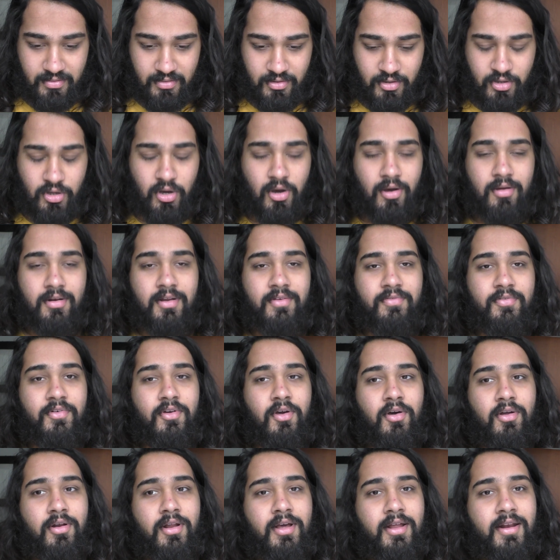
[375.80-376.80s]
God, I've
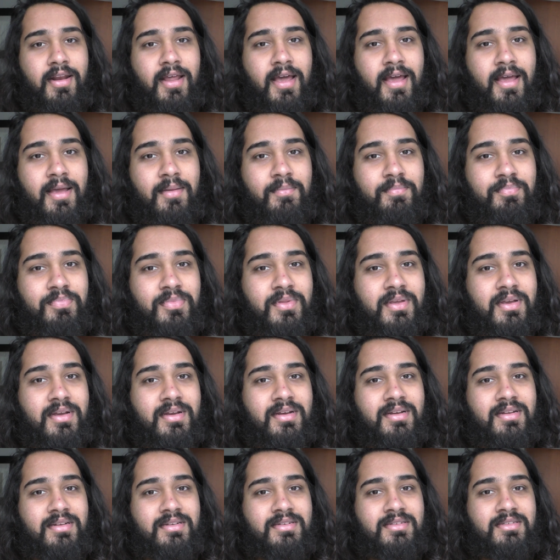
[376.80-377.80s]
forgotten her name,
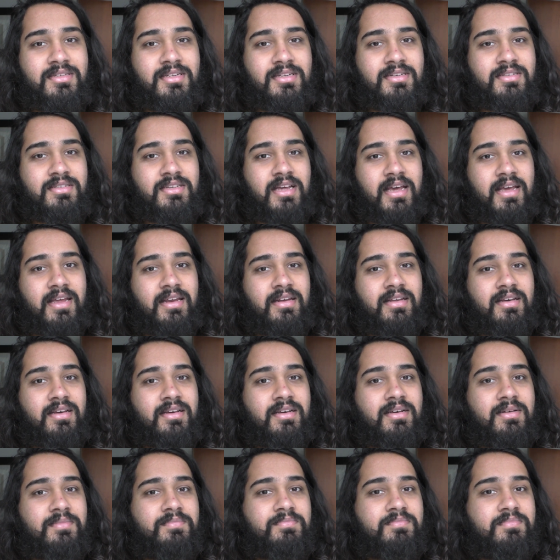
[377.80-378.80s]

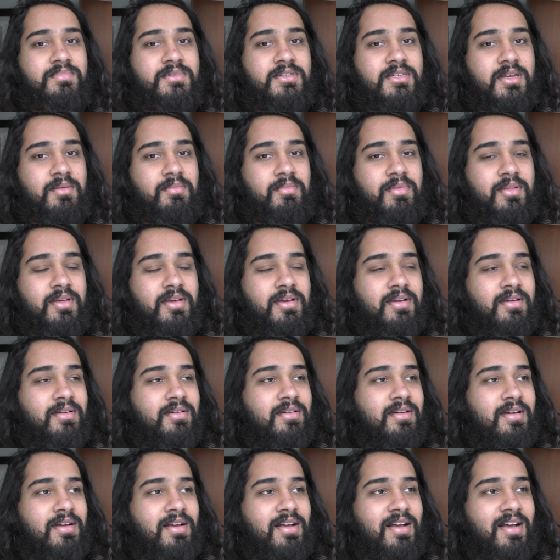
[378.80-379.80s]
Dana something,
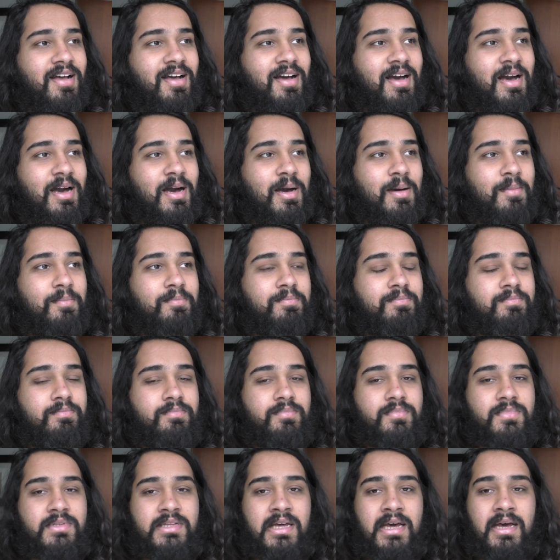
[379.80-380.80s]

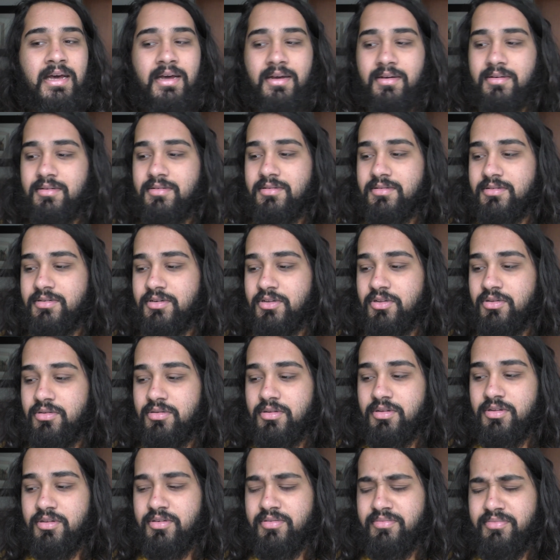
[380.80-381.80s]
that
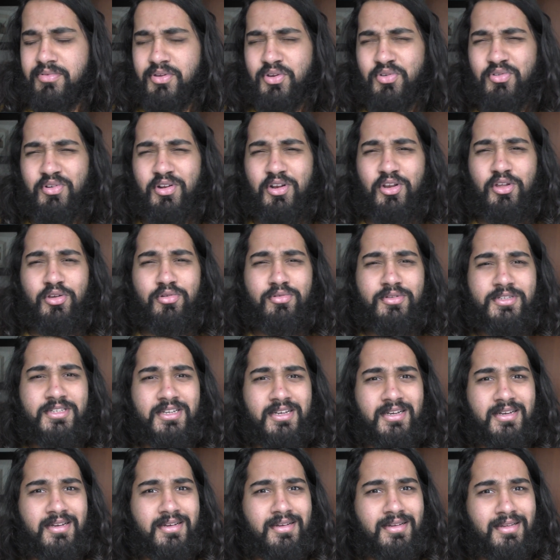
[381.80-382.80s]
you're a
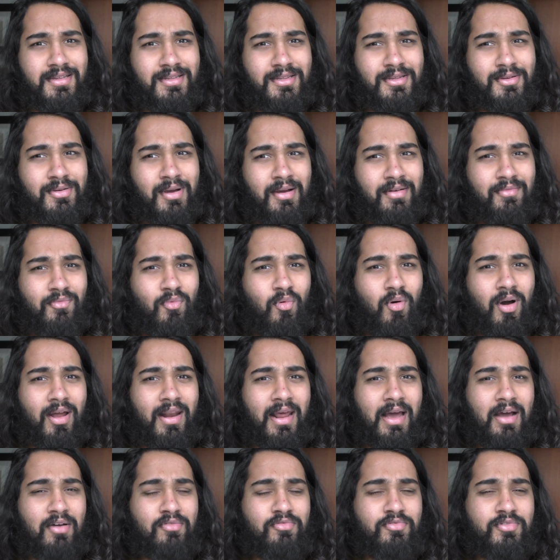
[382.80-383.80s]
loser, you have one
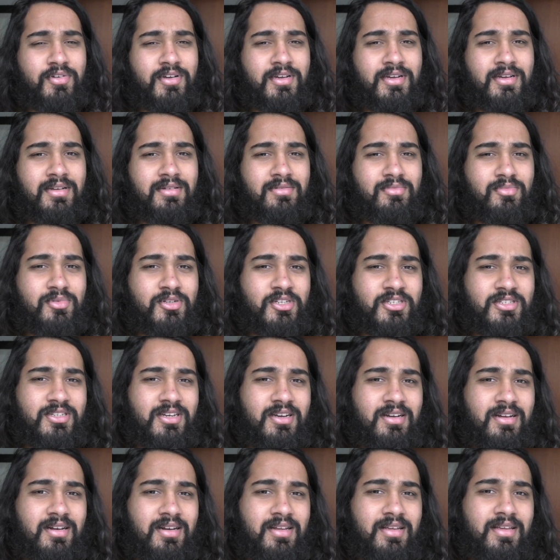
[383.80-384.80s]
outfit which is
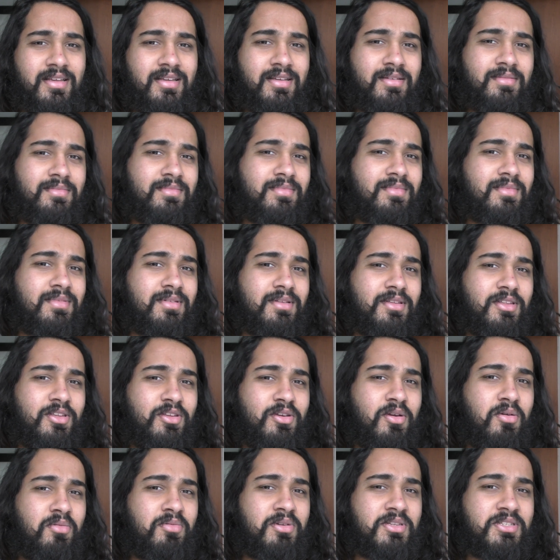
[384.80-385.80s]
ugly, you
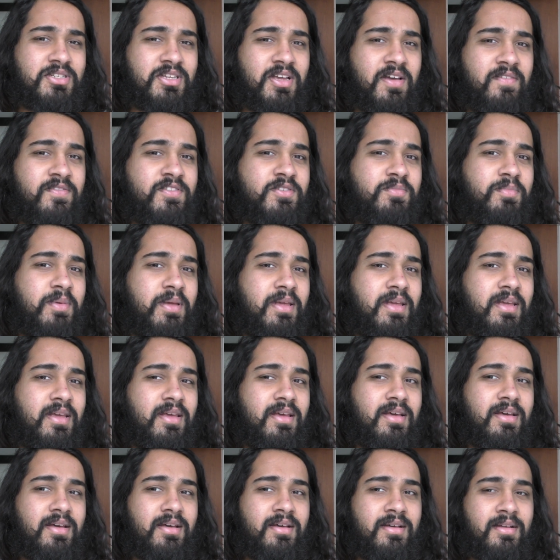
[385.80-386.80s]
don't deserve to be
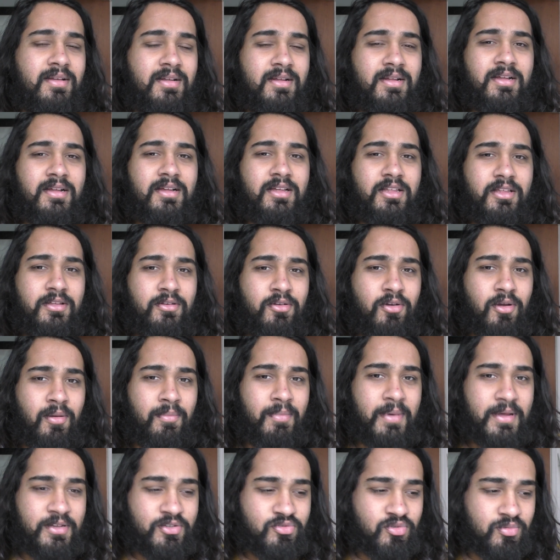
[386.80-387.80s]
here, you look
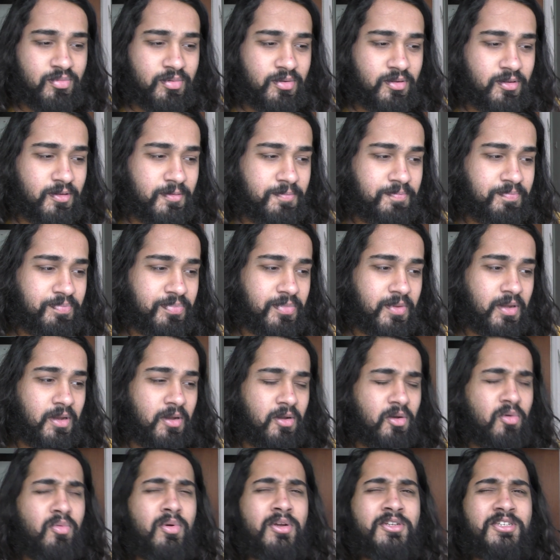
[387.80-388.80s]
miserable,
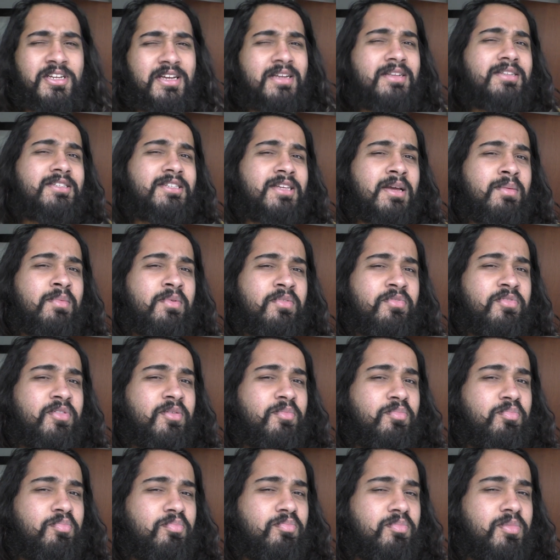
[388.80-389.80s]
which in some of
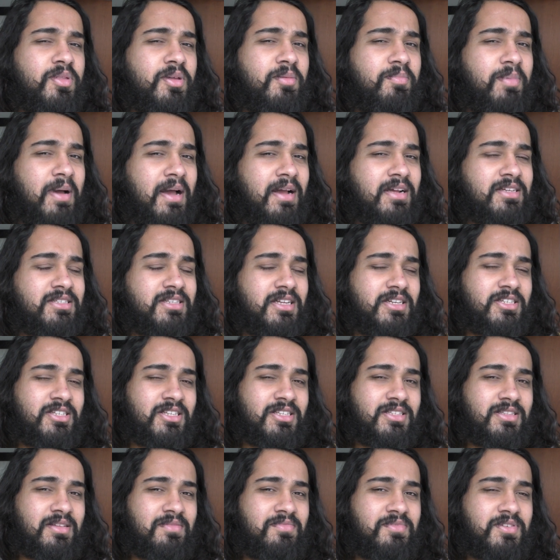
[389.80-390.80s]
the backstage
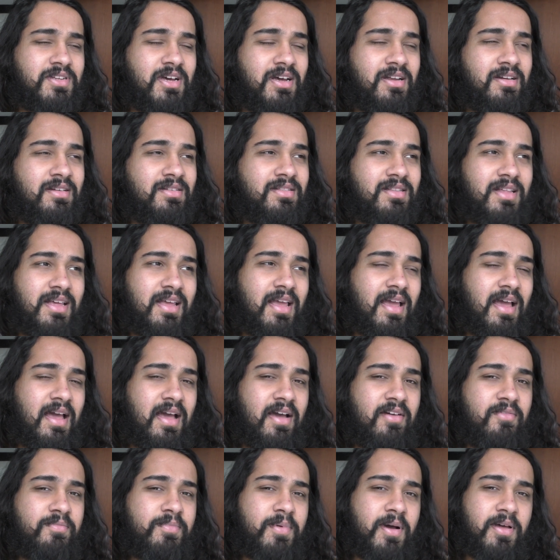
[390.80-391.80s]
things they've done they
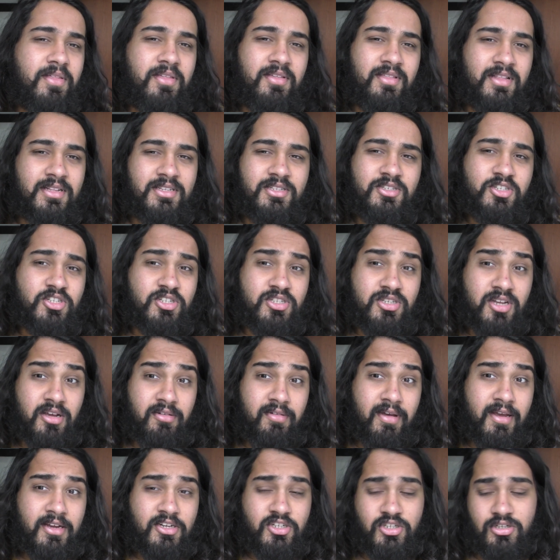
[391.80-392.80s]
have, but I think that's just
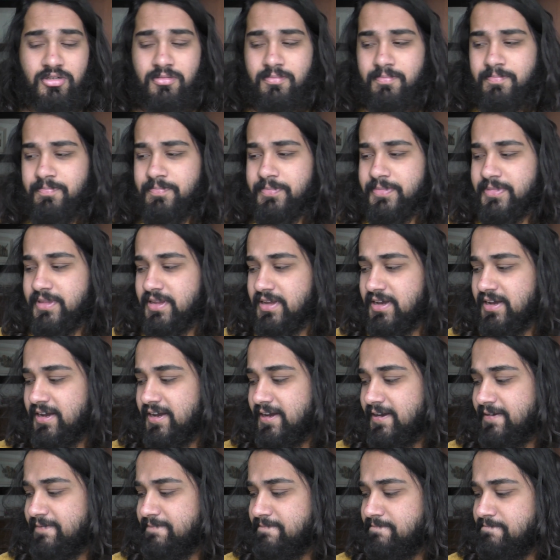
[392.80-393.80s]
direction.
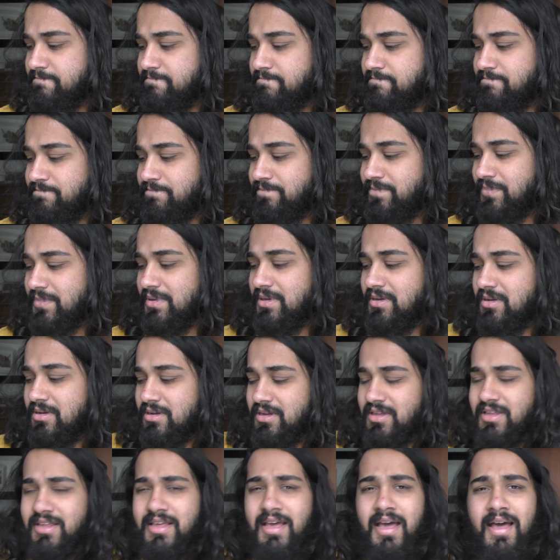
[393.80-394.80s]

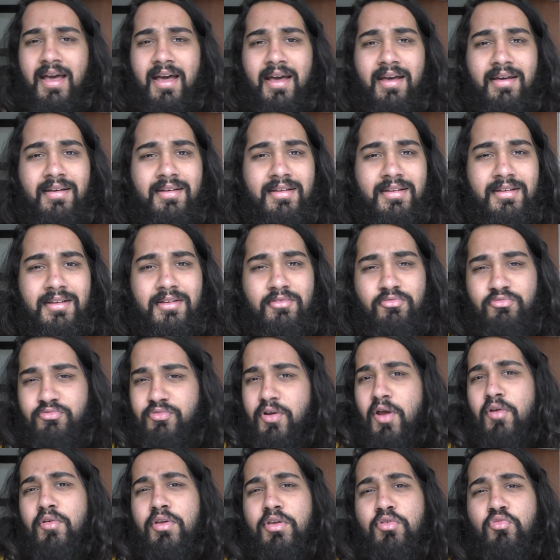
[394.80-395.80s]
Yeah,
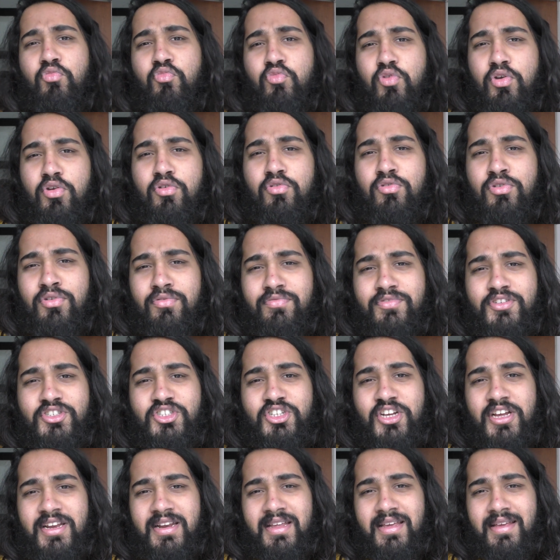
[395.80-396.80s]
very rude of
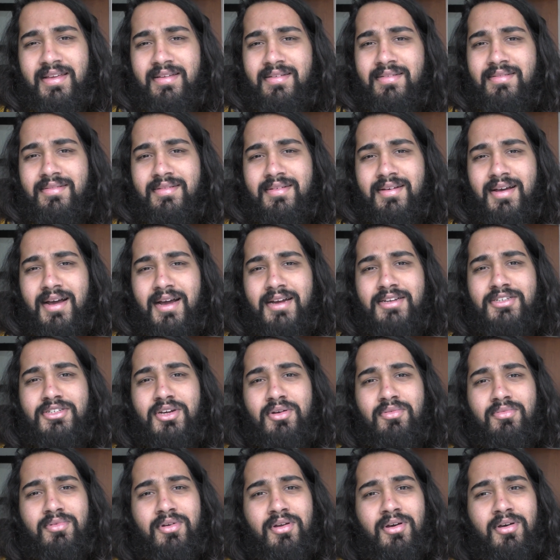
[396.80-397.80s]
Ginny. I
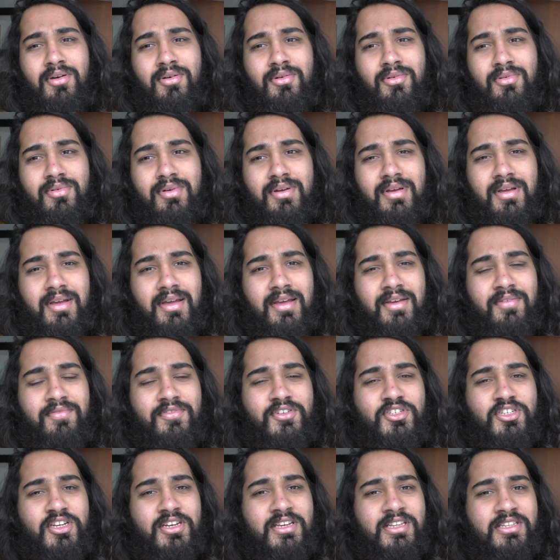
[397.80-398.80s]
don't know if
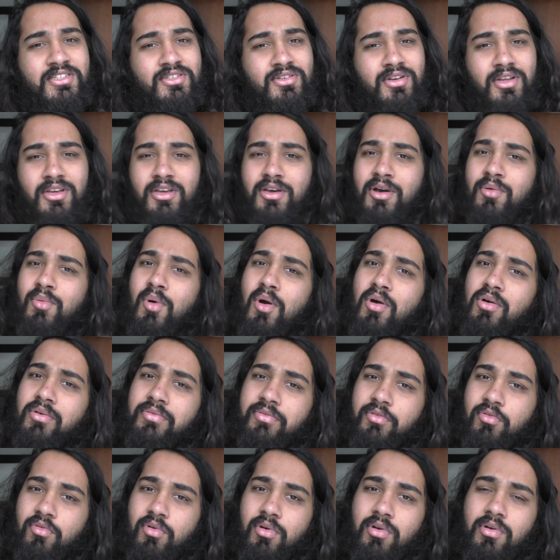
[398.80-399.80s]
Ginny's gonna go
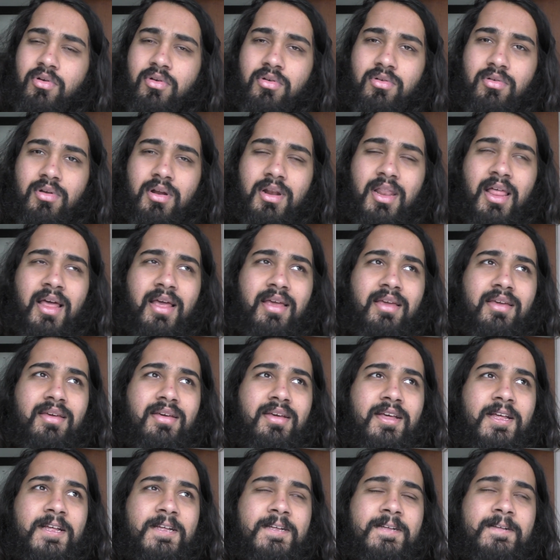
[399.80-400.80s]
over on, like,
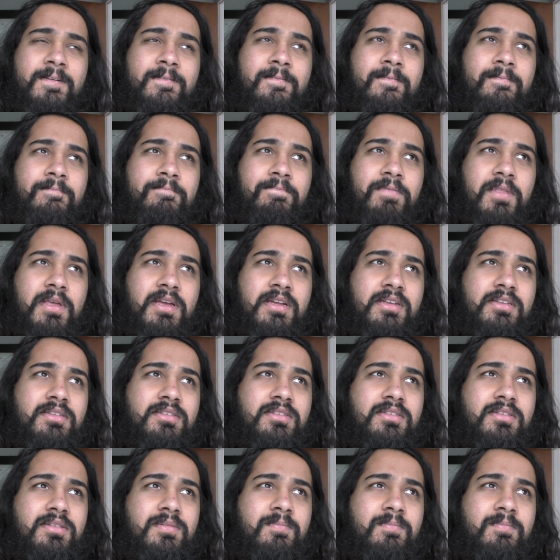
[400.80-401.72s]
it.